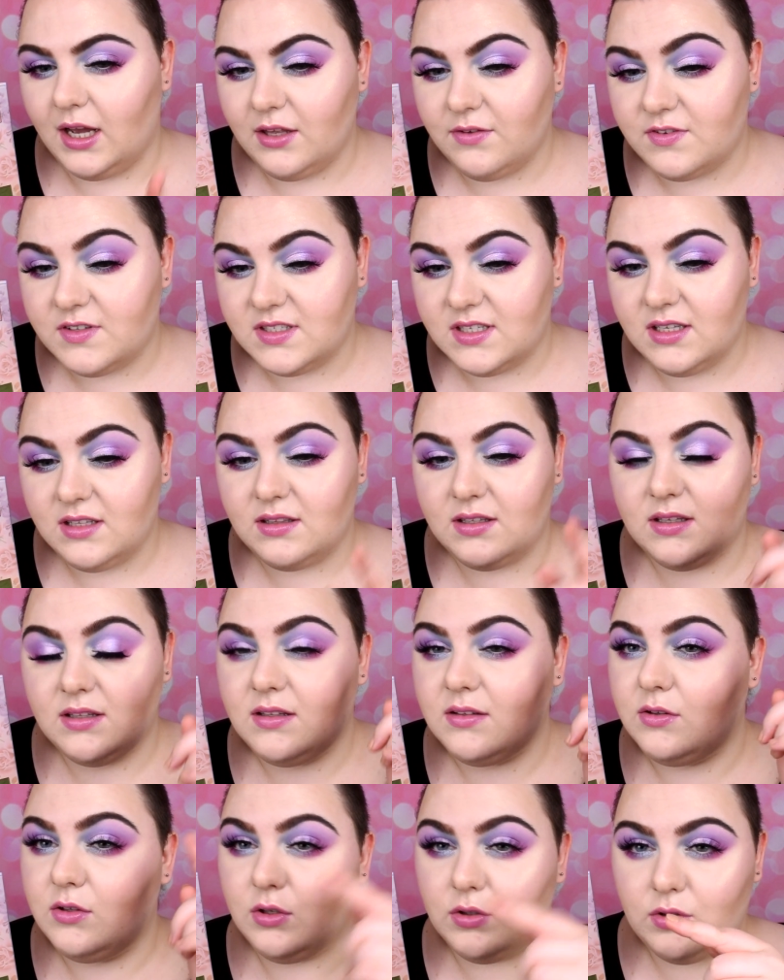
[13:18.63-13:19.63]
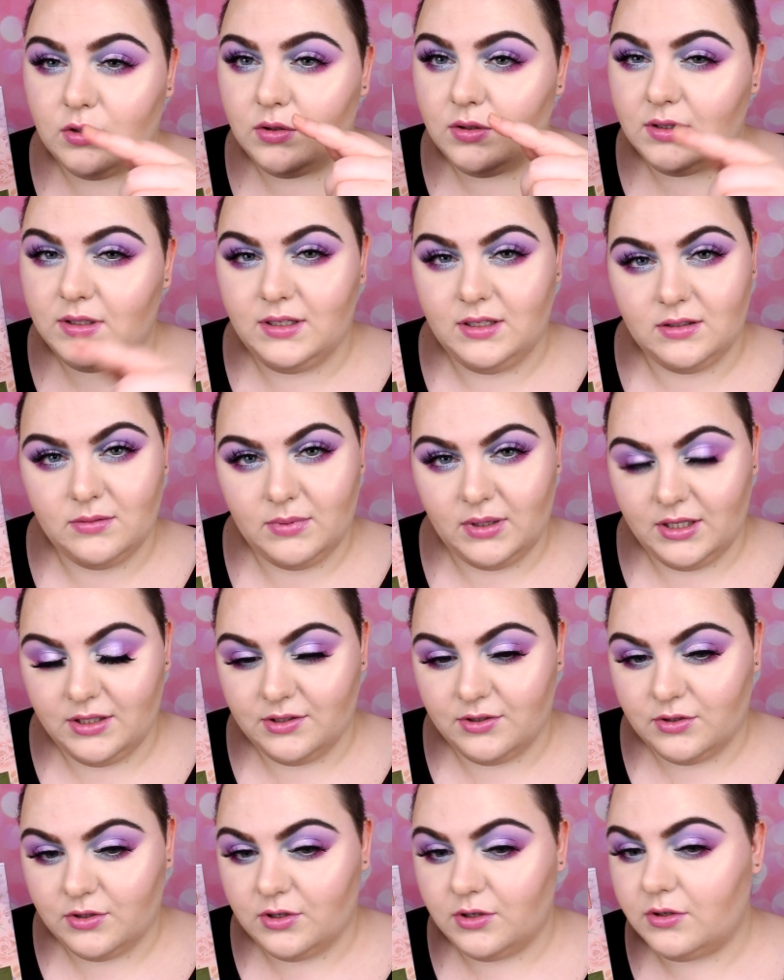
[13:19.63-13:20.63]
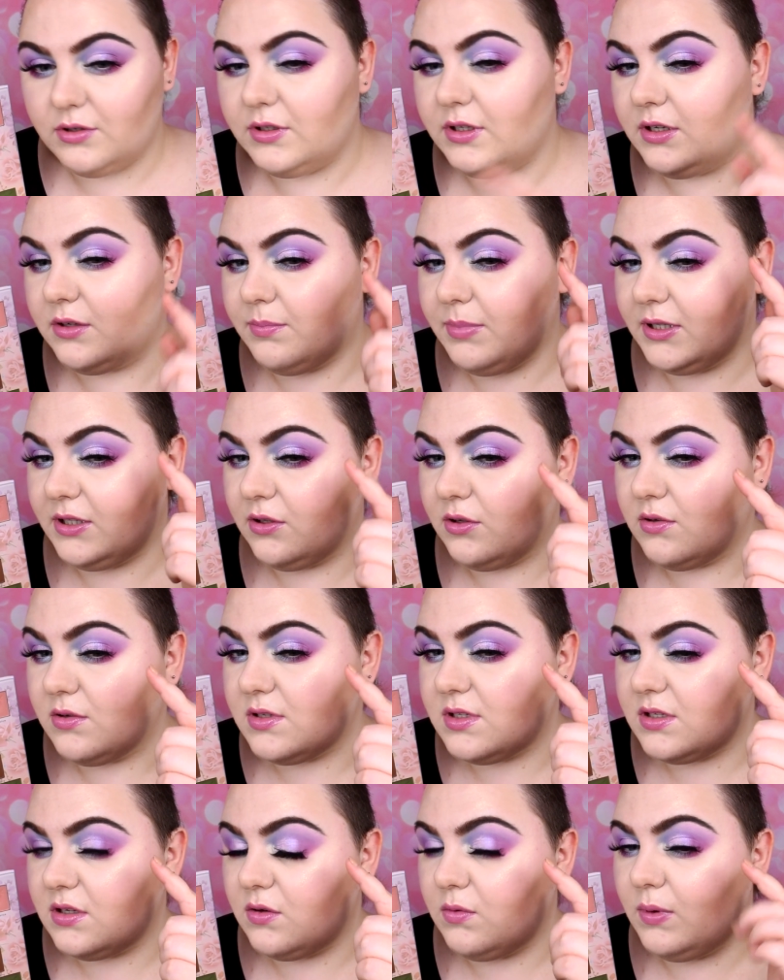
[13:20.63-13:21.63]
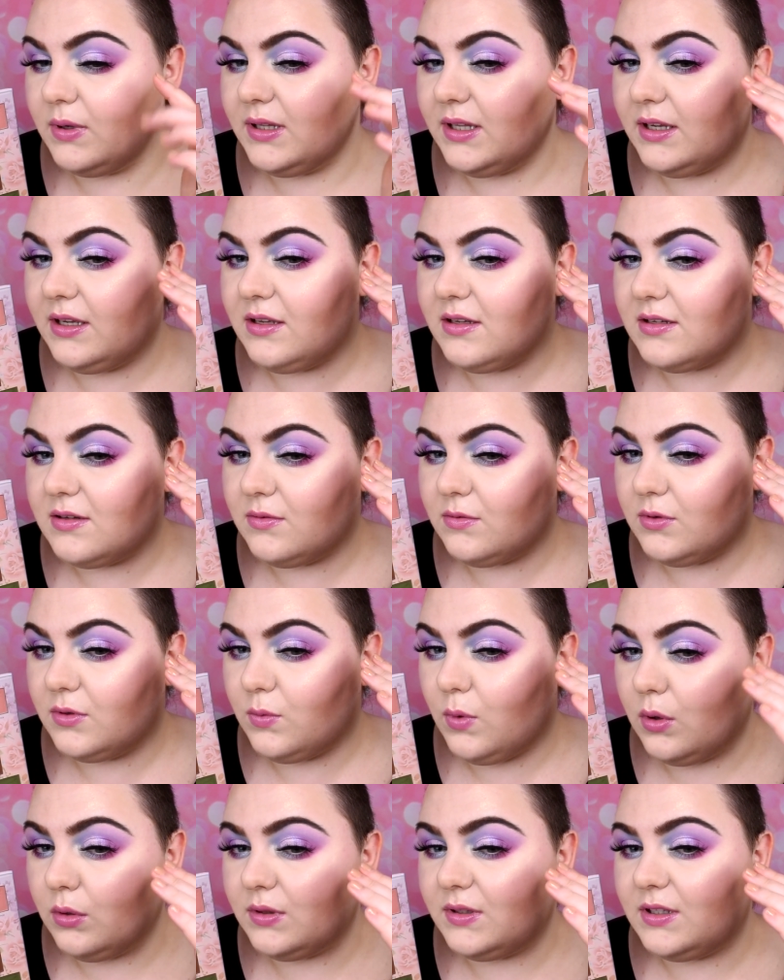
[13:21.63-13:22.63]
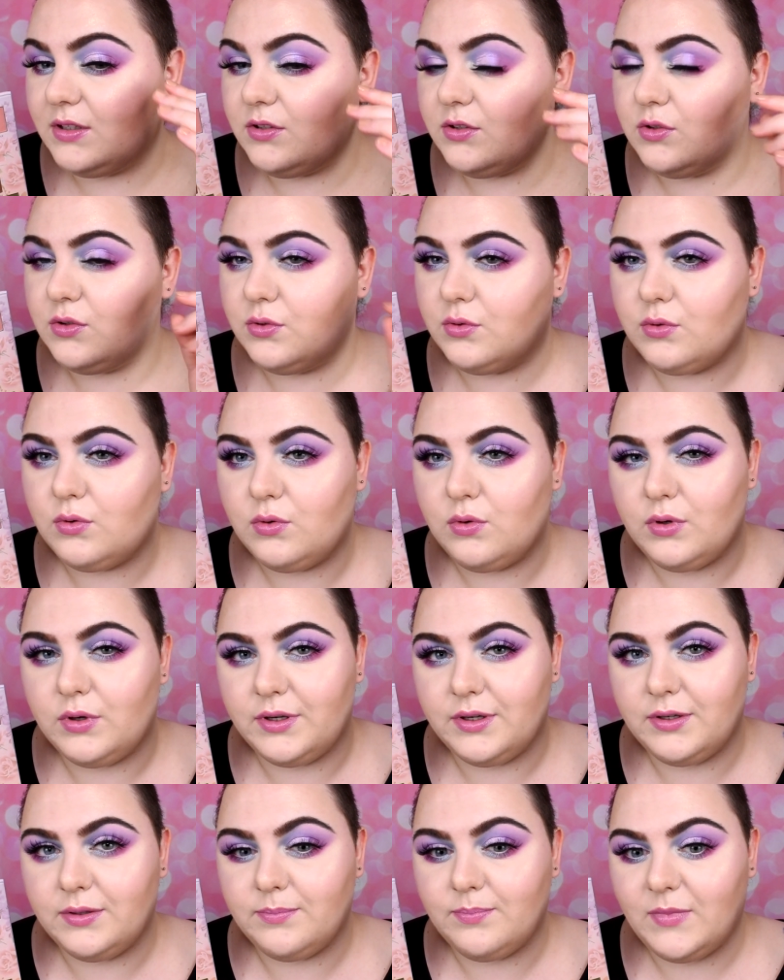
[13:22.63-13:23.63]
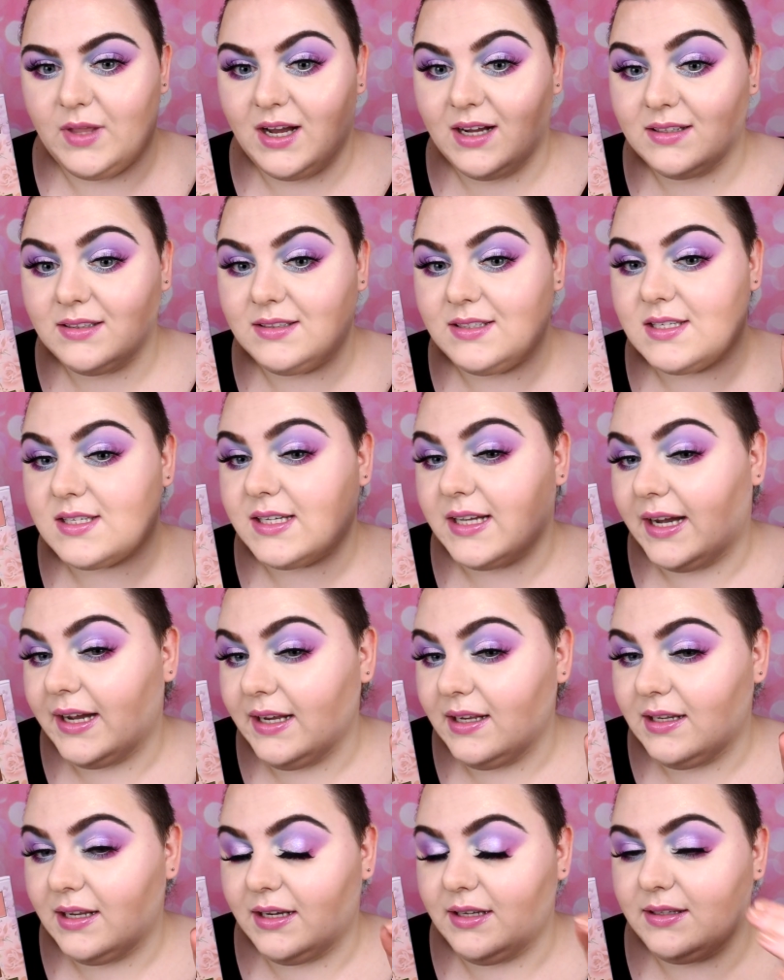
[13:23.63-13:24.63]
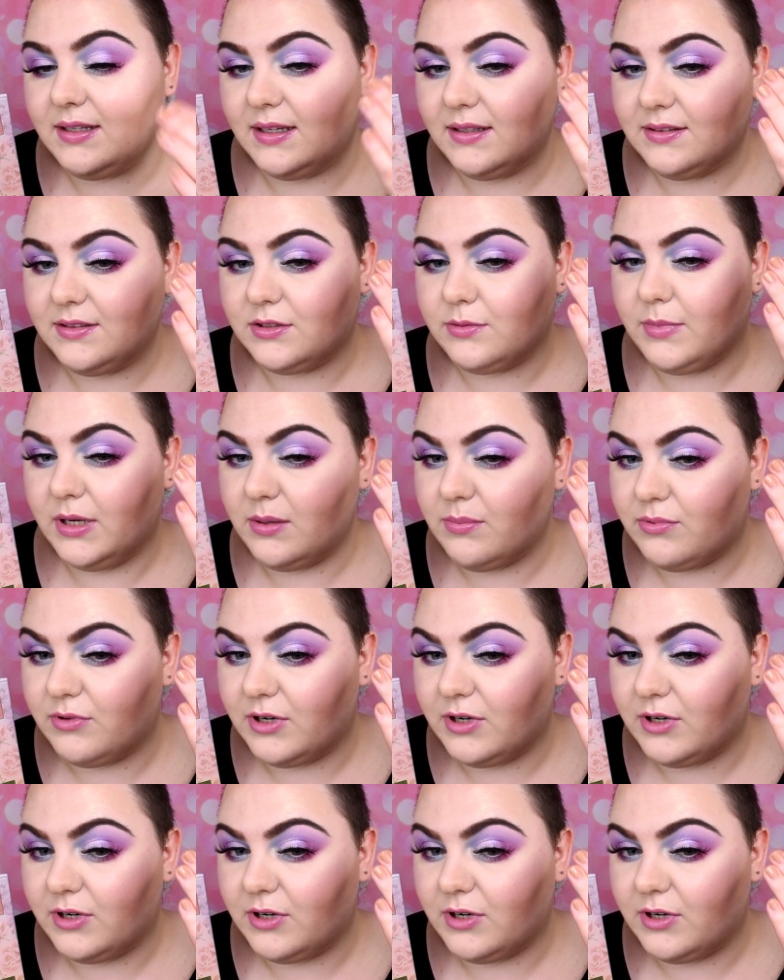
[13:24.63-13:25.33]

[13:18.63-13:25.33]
I've seen that not only in my inner corner, but also when I wanted to add this highlight under my